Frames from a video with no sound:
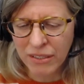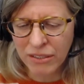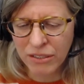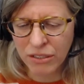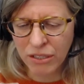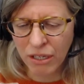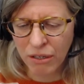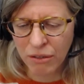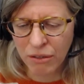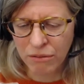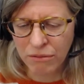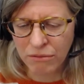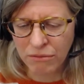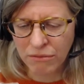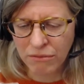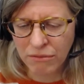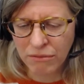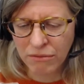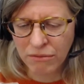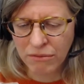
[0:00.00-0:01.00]
So
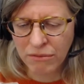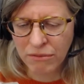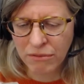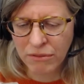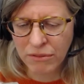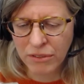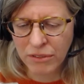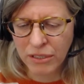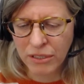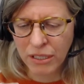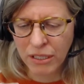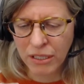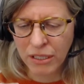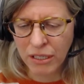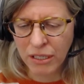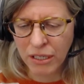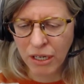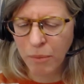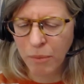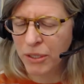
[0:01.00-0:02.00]

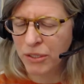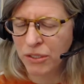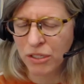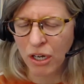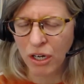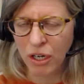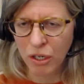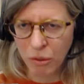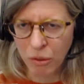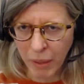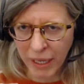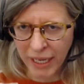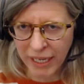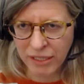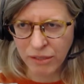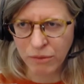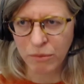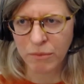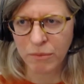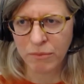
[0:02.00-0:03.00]
almost
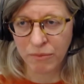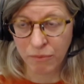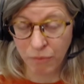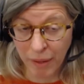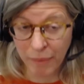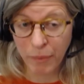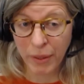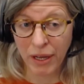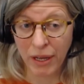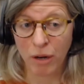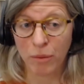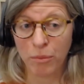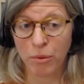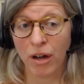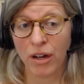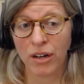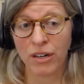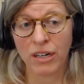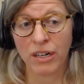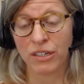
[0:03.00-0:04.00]
always when we are
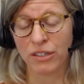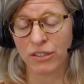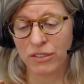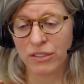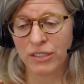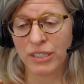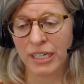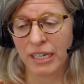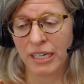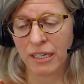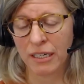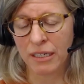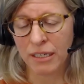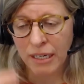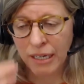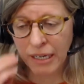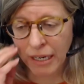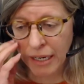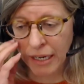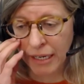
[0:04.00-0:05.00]
brought on early,
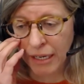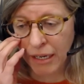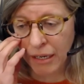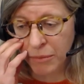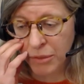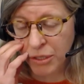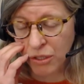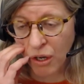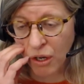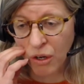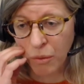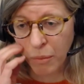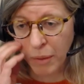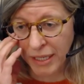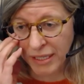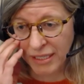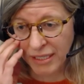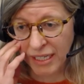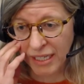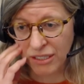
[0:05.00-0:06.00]
almost
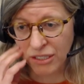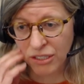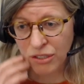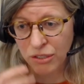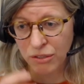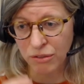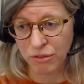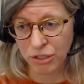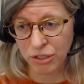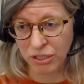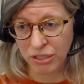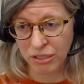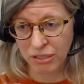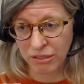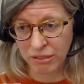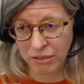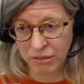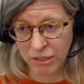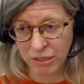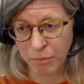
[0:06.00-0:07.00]
always it's to
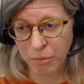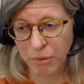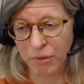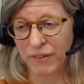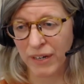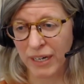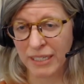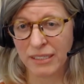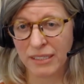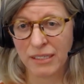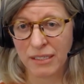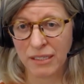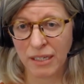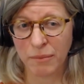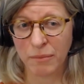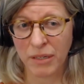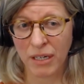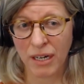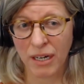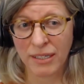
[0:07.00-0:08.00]
provide
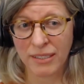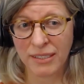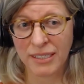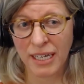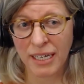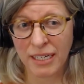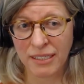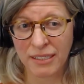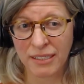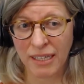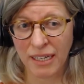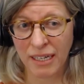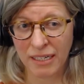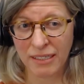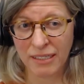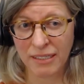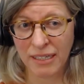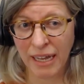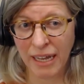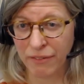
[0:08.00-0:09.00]
some context that
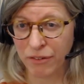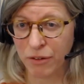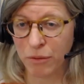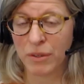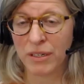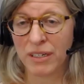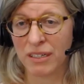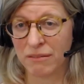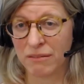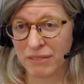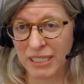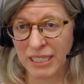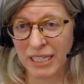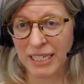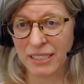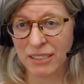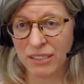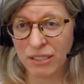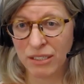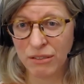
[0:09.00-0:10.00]
everyone can
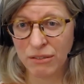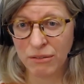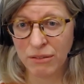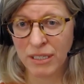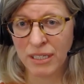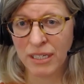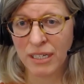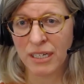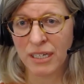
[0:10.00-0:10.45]
relate to.